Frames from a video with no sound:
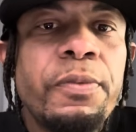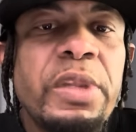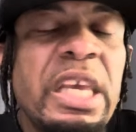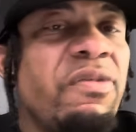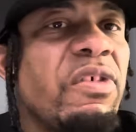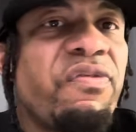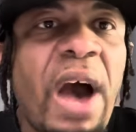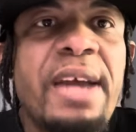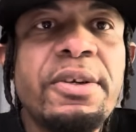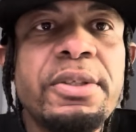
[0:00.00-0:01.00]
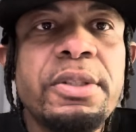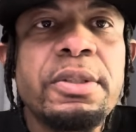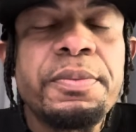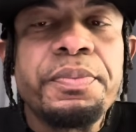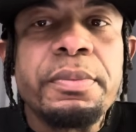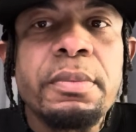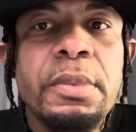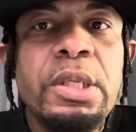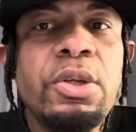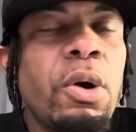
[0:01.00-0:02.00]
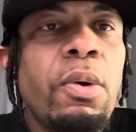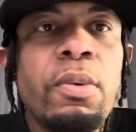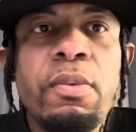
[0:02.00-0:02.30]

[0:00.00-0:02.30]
Even fighters, you know,